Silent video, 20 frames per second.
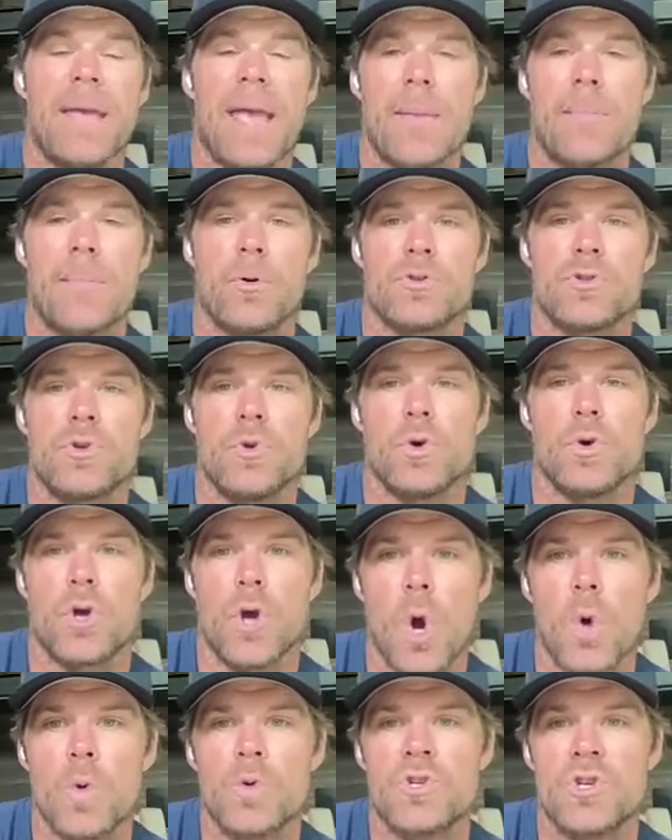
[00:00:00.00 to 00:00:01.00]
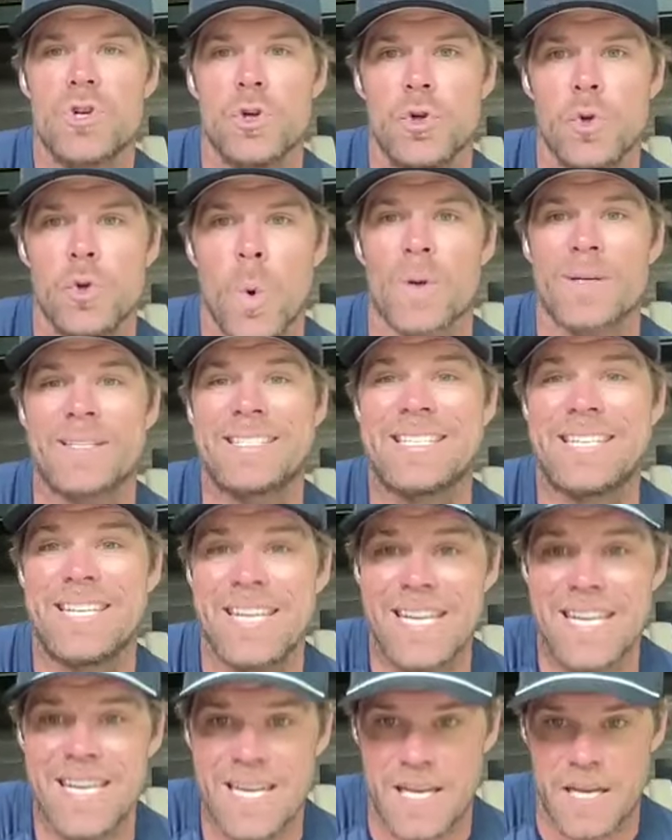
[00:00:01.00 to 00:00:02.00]
be able to coach your
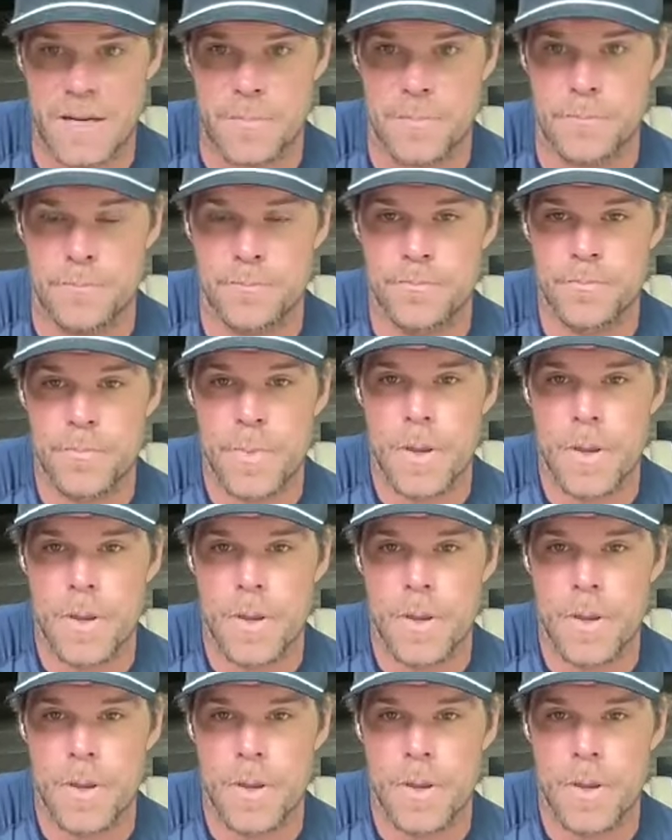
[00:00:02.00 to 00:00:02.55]
team.